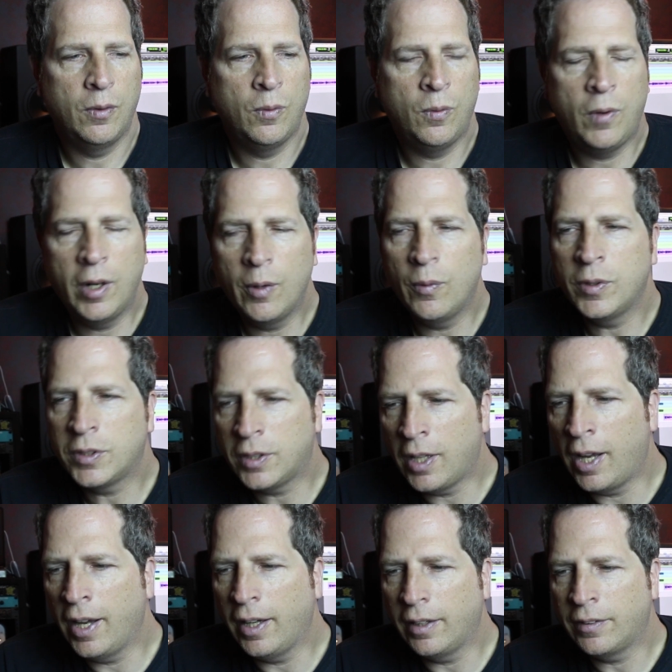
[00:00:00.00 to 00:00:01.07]
what it was
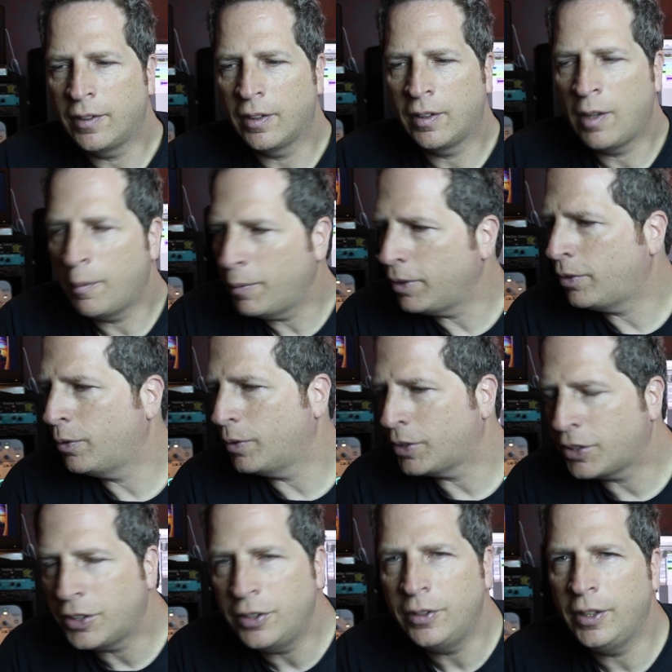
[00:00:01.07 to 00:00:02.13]
like to come into a
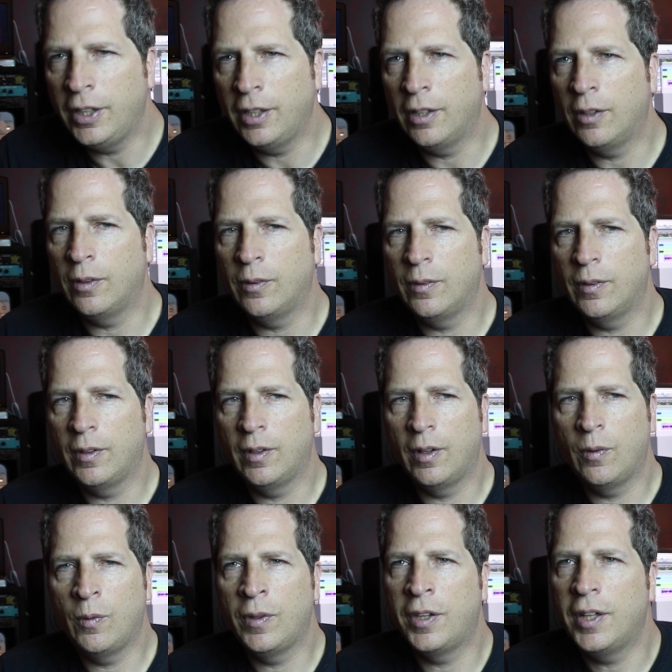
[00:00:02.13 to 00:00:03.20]
studio
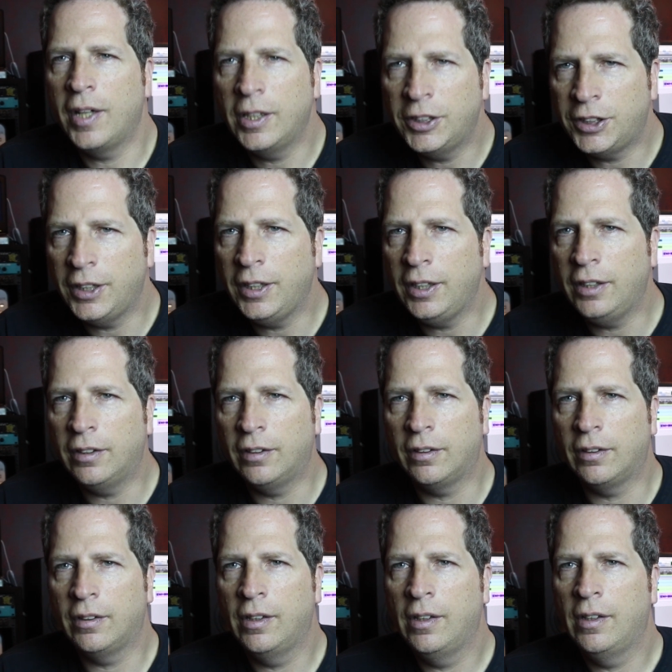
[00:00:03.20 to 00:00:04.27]
with an engineer